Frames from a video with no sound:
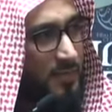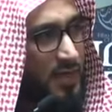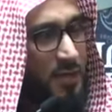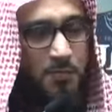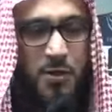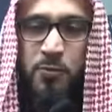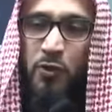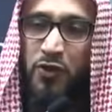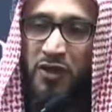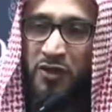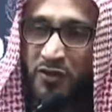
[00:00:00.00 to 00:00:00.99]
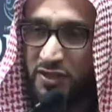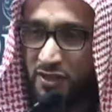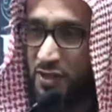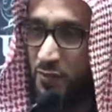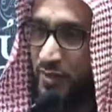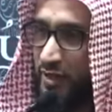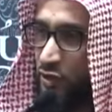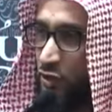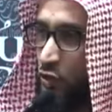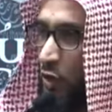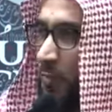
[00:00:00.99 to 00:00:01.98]
And people think this is the
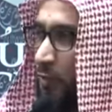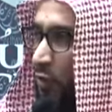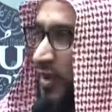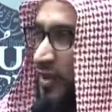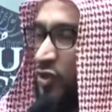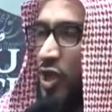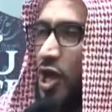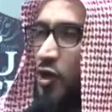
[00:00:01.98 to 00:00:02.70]
religion to a point